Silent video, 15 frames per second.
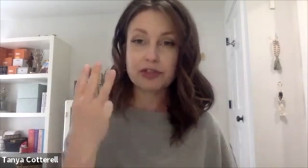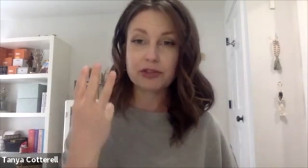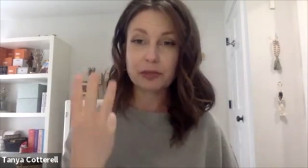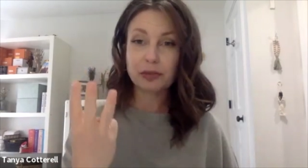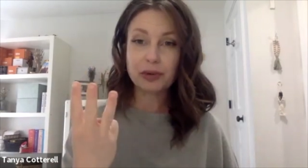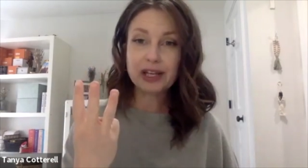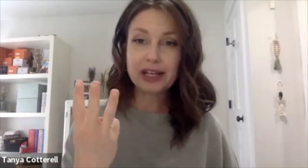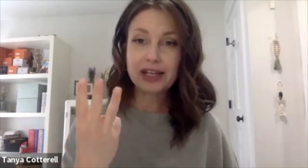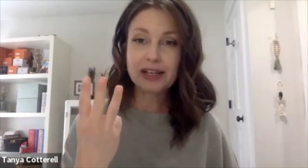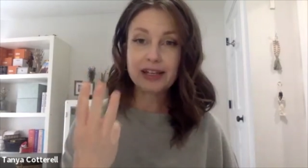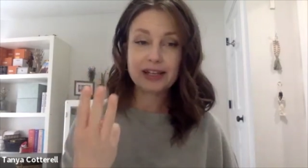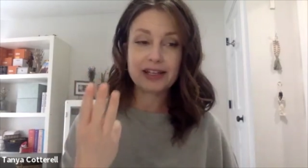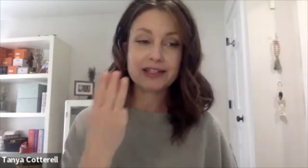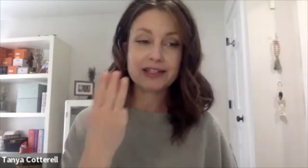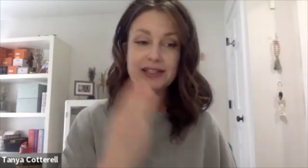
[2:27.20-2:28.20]
3
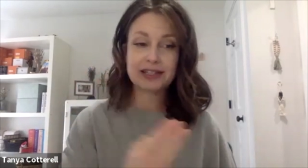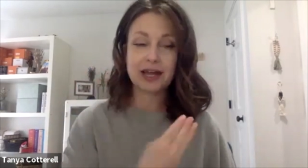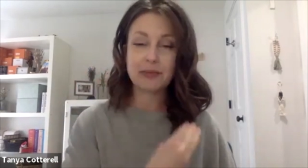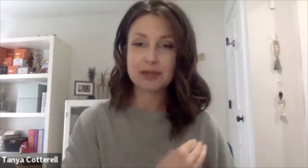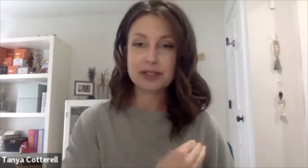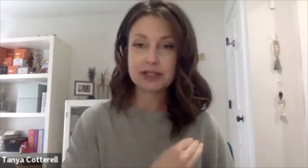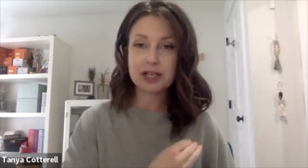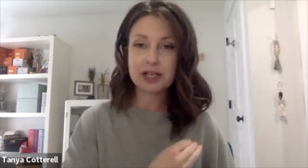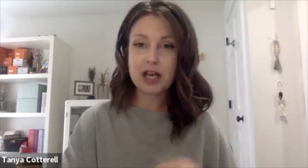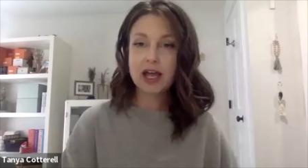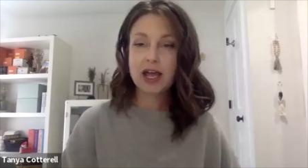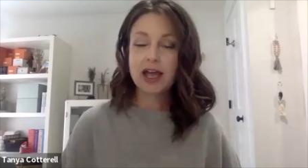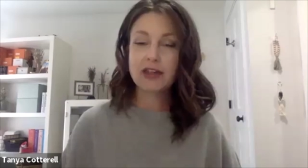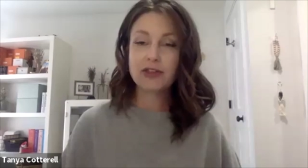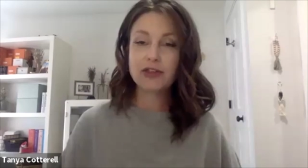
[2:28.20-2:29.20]
key steps.
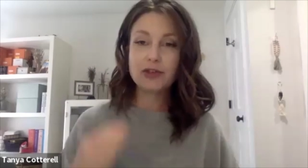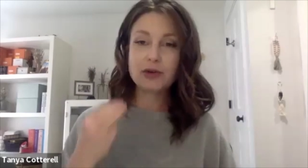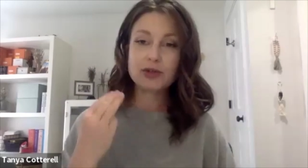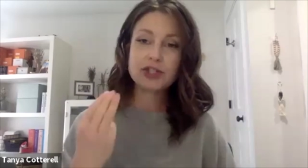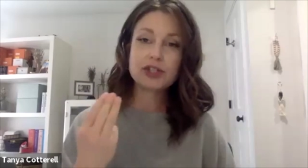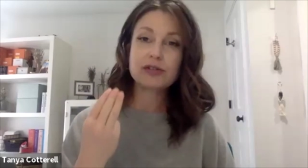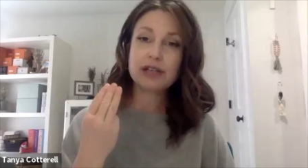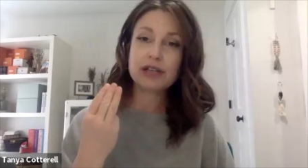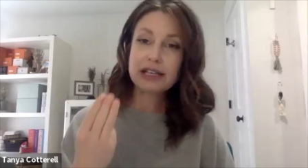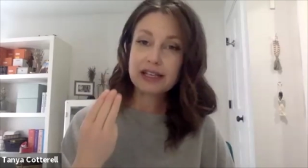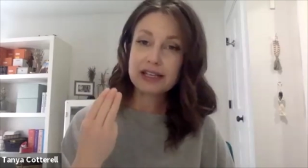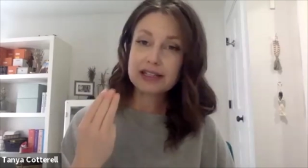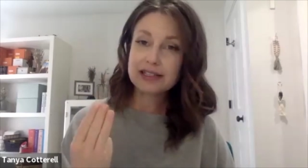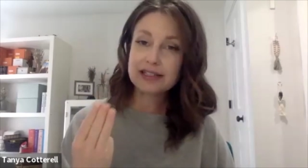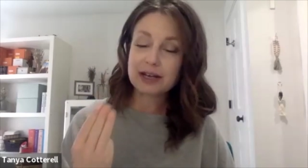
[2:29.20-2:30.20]
And those 3
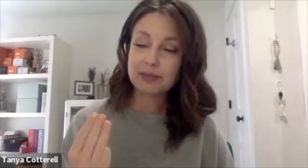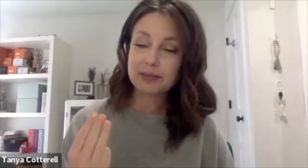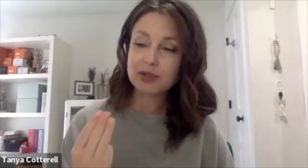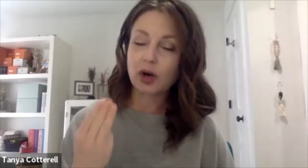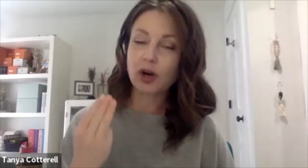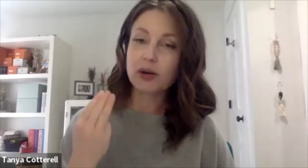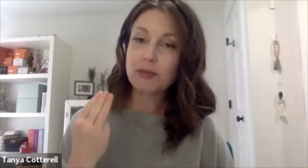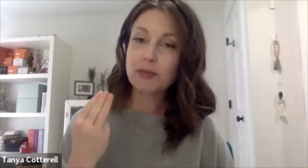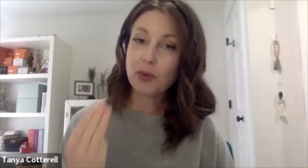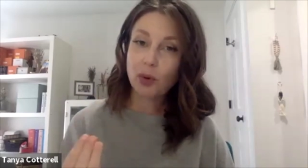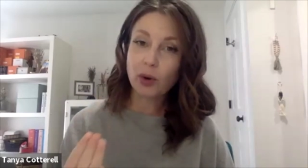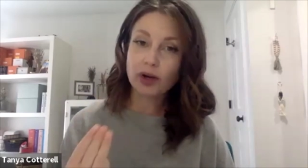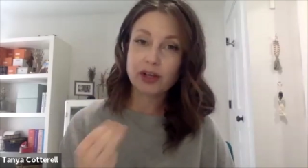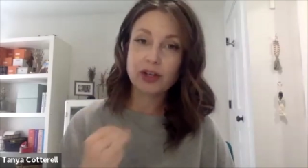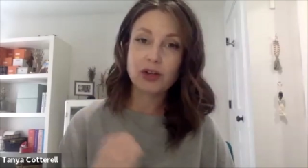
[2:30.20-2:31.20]
key steps are
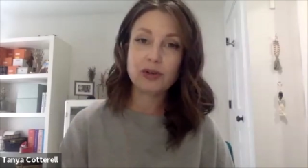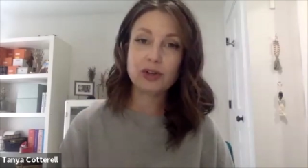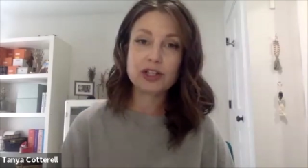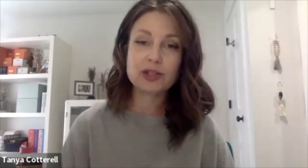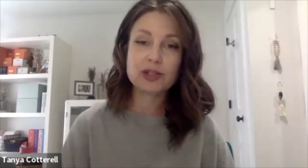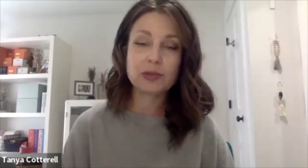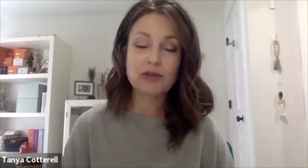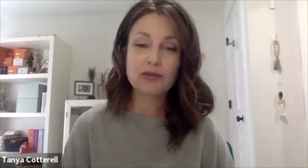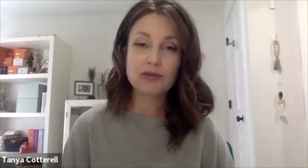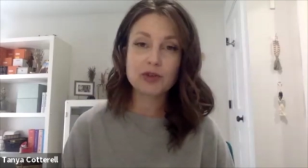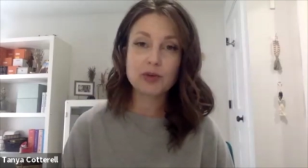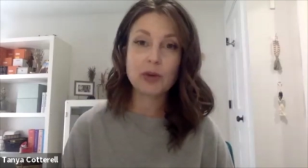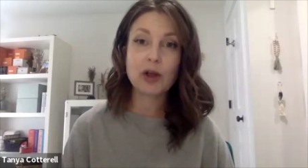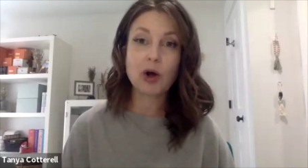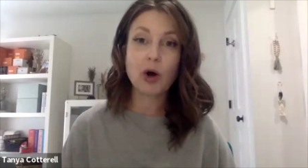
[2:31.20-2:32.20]
important. You need to be
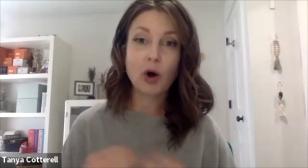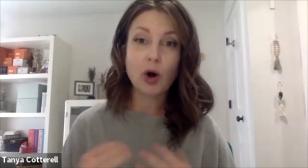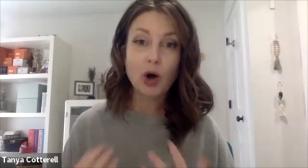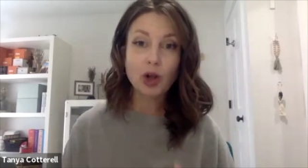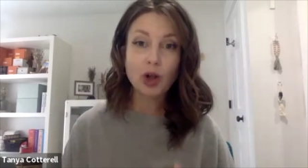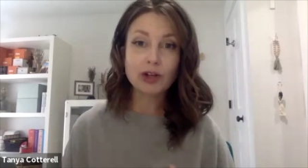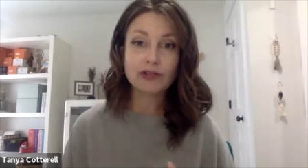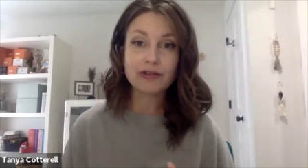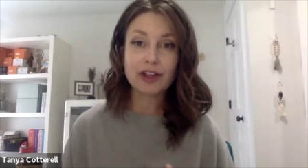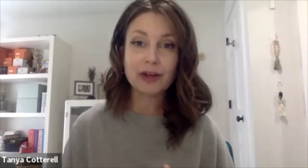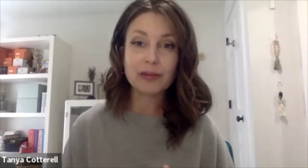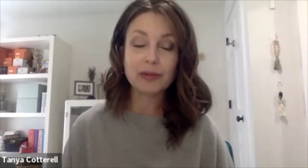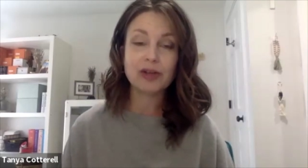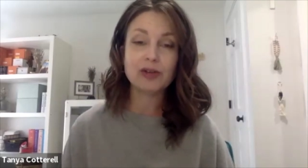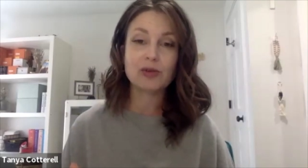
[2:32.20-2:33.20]
doing all of
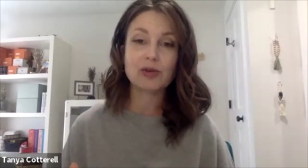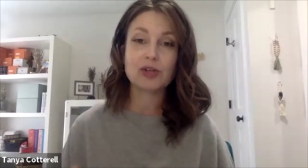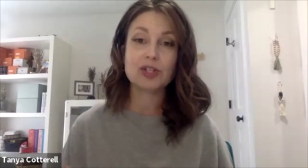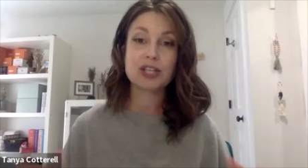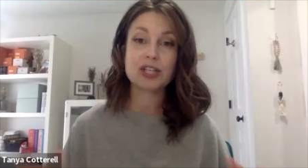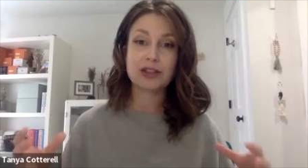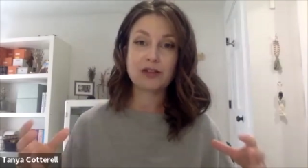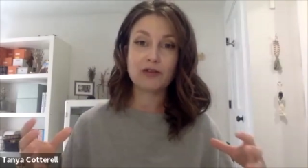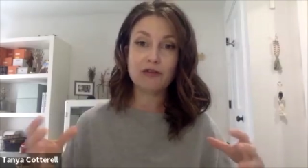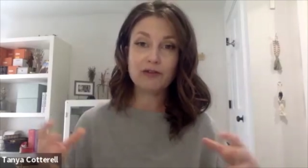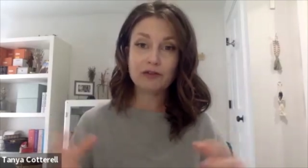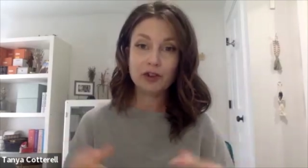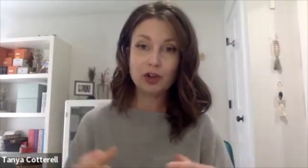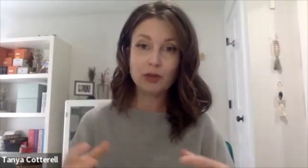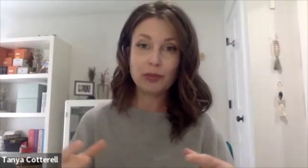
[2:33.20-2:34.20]
them in order to get the
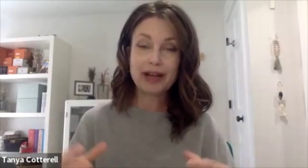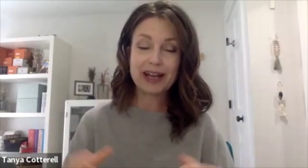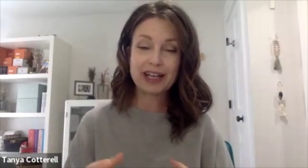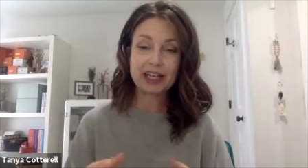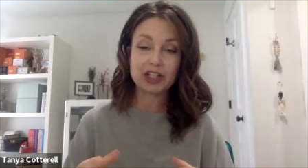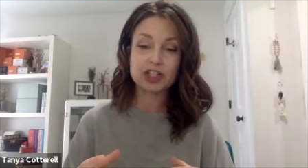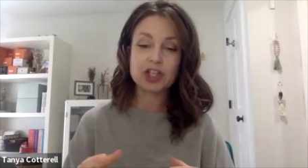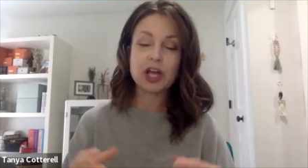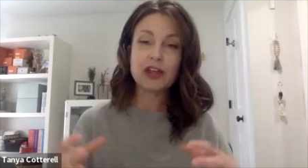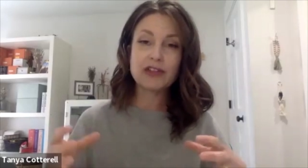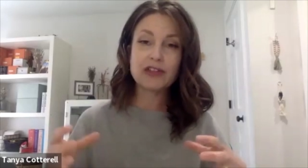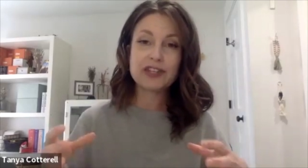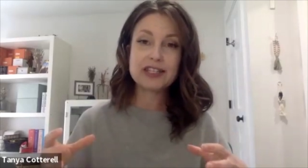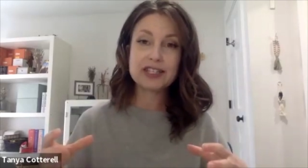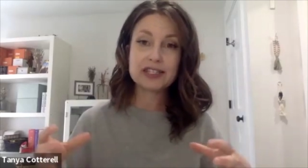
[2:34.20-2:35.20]
full package.
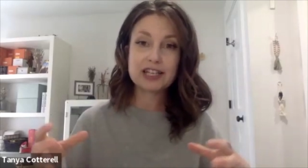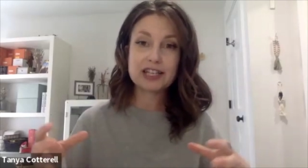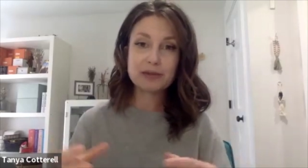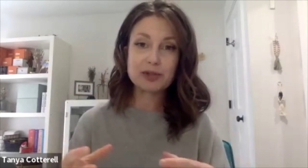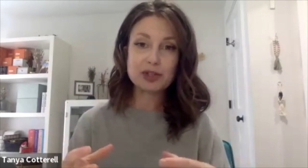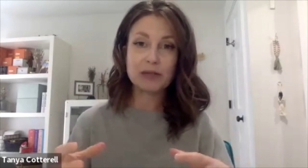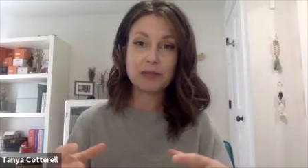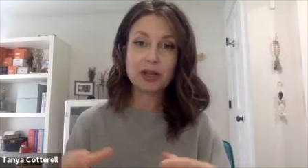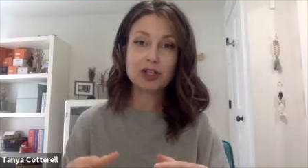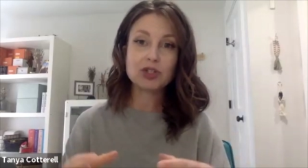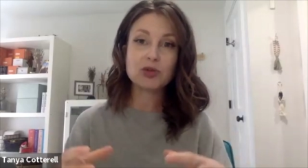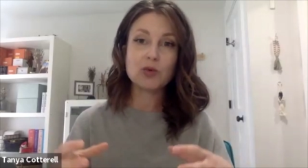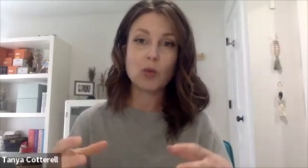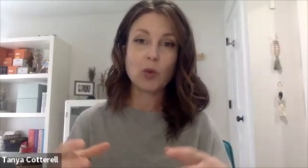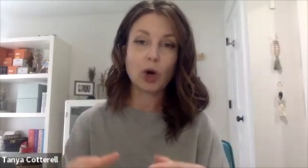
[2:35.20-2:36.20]
These steps are meant
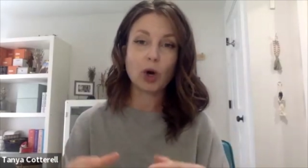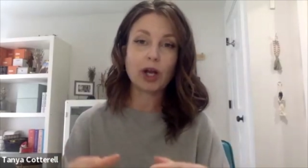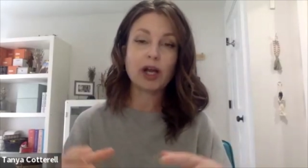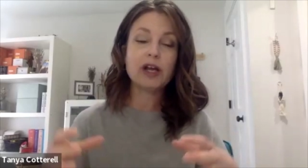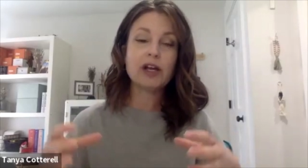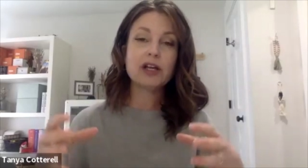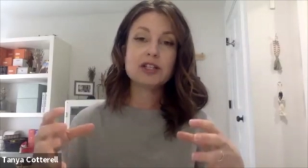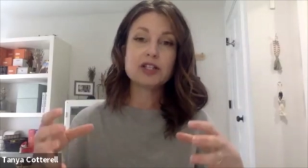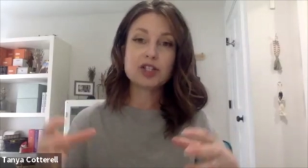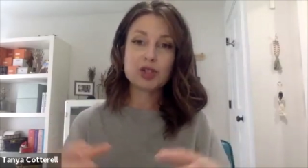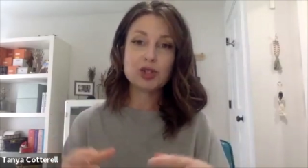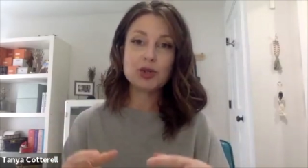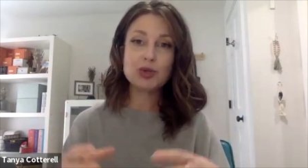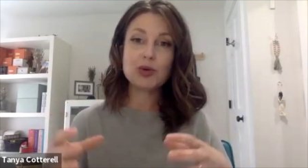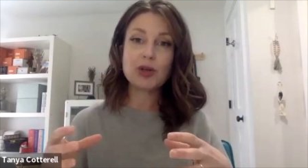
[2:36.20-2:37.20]
to work
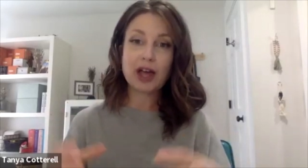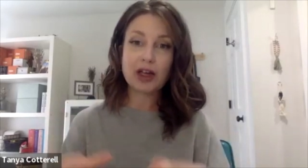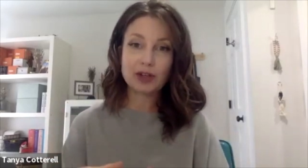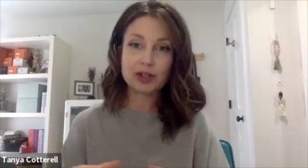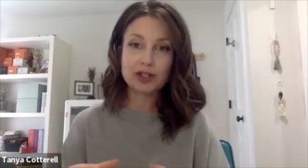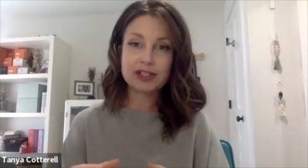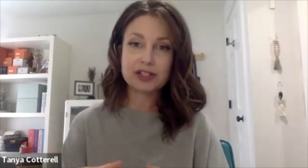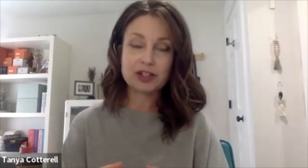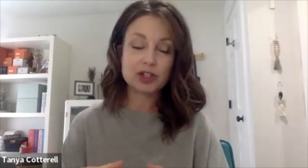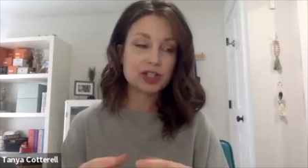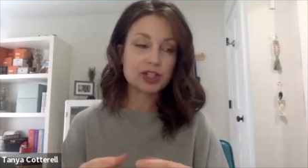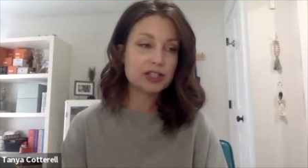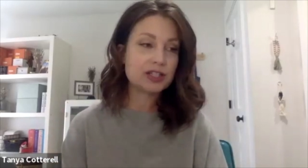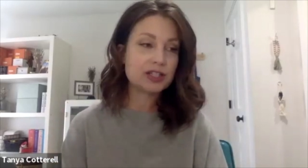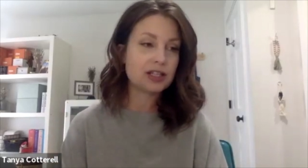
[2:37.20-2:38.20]
together
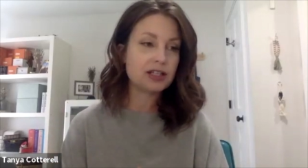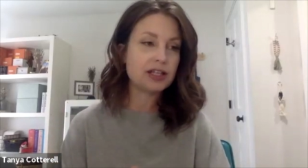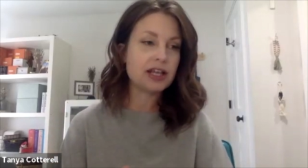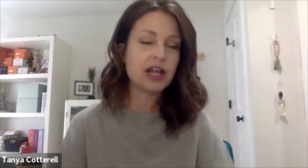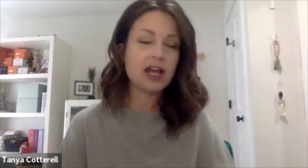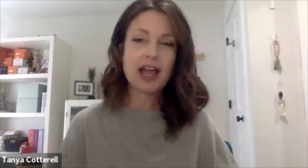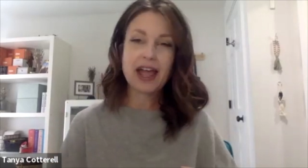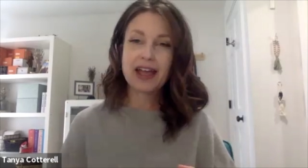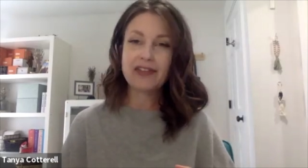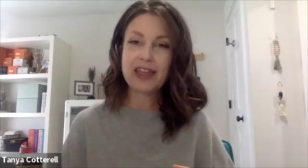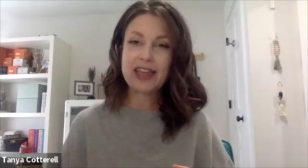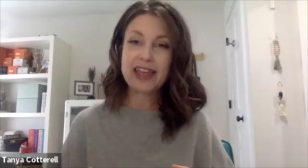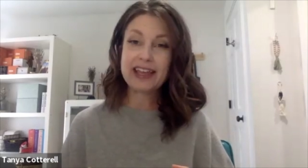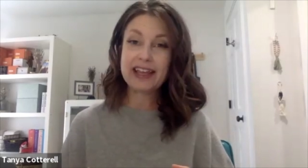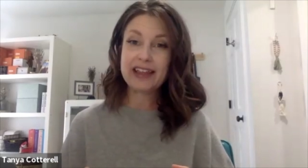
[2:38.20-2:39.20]
synergistically, and
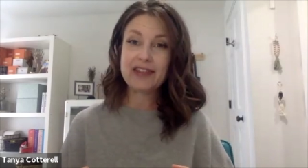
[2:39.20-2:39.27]
they